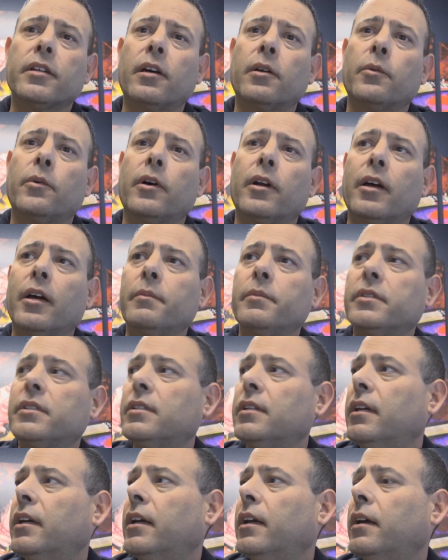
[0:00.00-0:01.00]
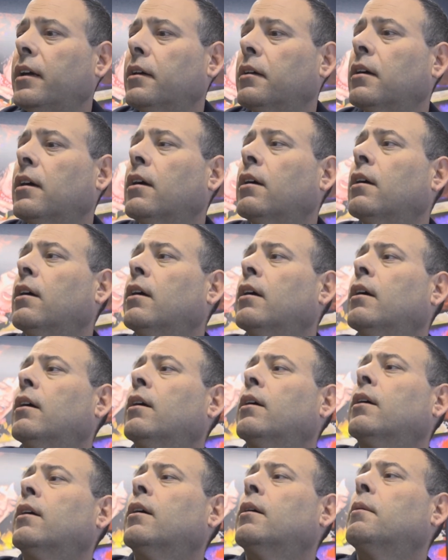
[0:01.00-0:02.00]
on what I'm seeing,
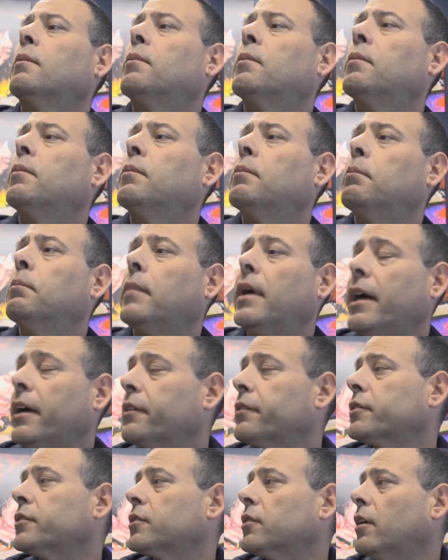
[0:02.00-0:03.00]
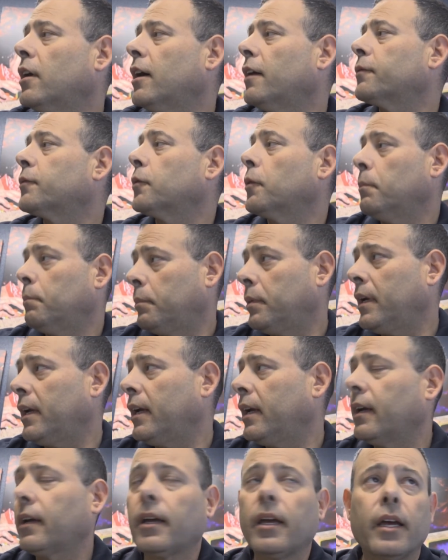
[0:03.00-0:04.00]
Microsoft or
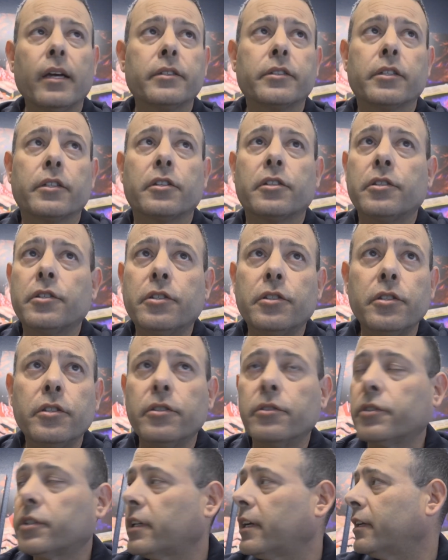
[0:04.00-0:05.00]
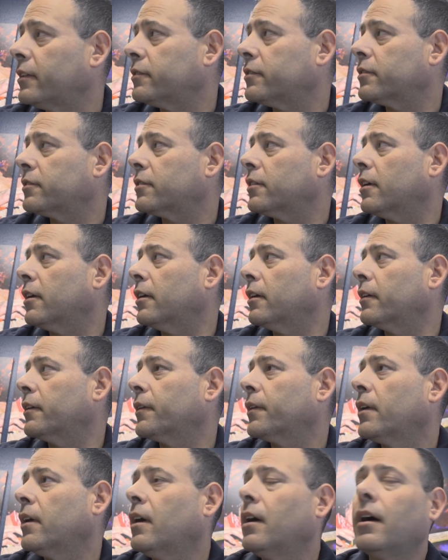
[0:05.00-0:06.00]
Bing has a huge head start.
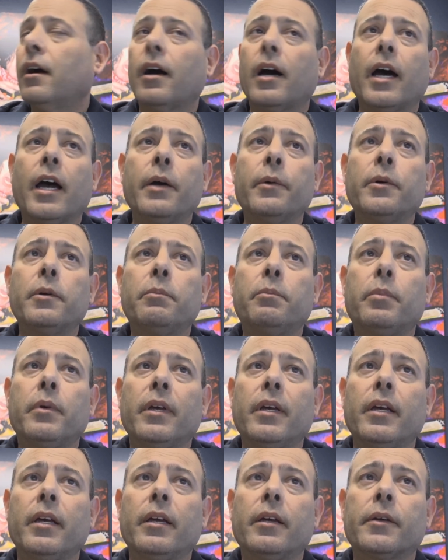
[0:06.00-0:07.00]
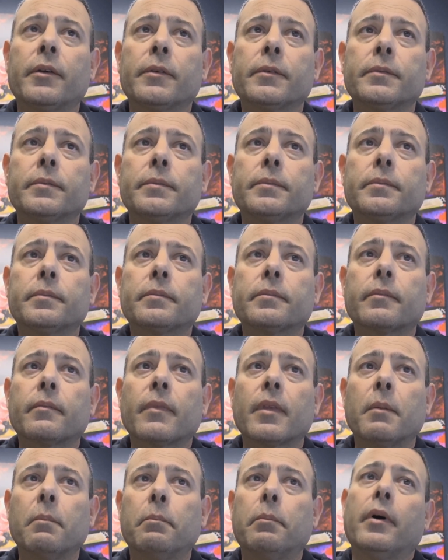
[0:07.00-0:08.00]
I would be
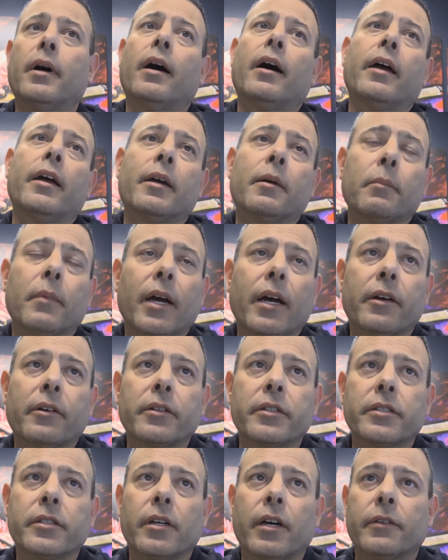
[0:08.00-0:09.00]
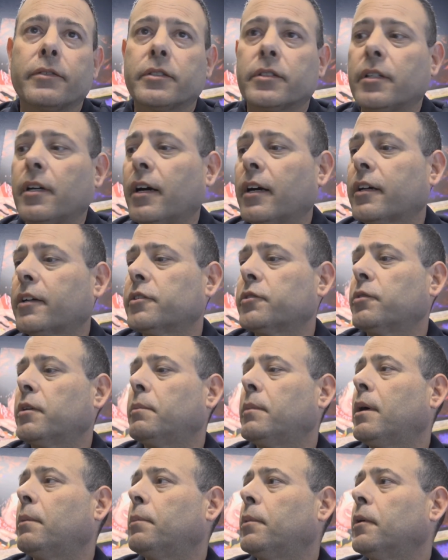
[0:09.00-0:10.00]
buying Microsoft stock because
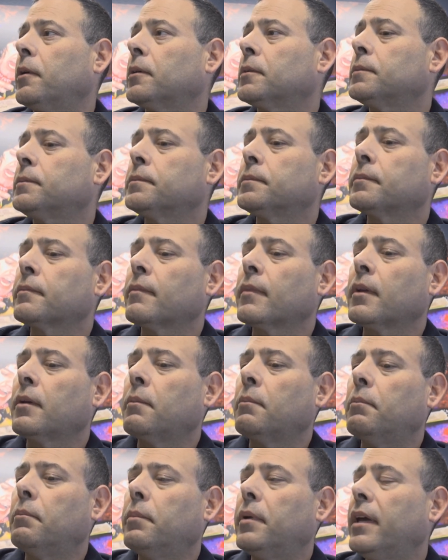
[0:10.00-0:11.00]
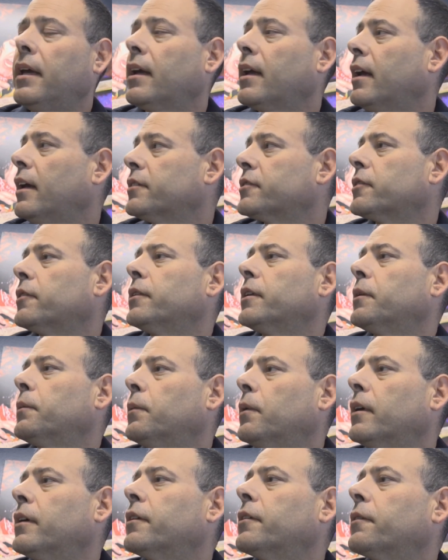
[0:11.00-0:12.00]
remember, Bing has only
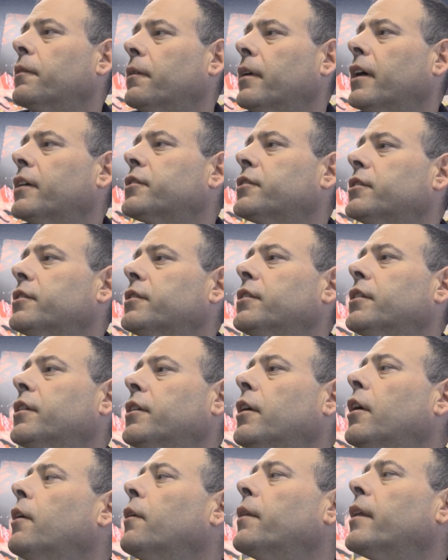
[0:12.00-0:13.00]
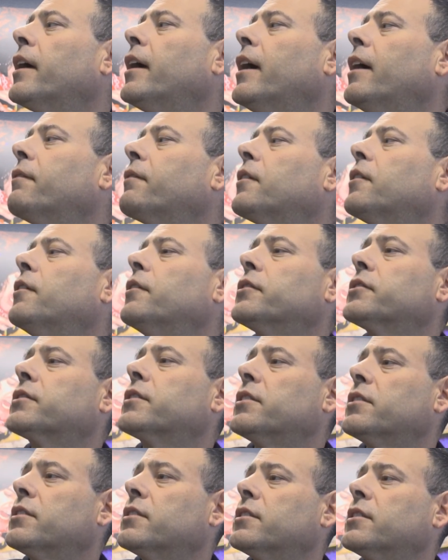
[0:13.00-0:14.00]
one direction to go. They have close
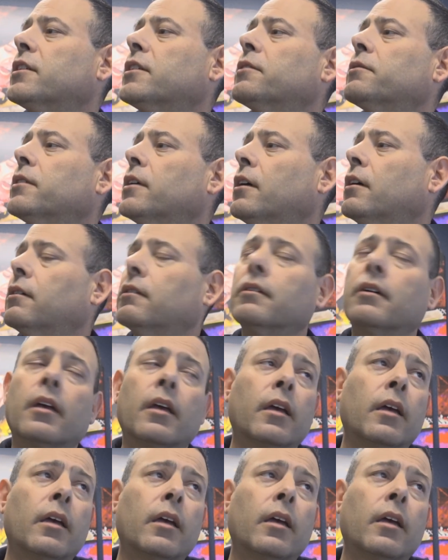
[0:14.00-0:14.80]
to zero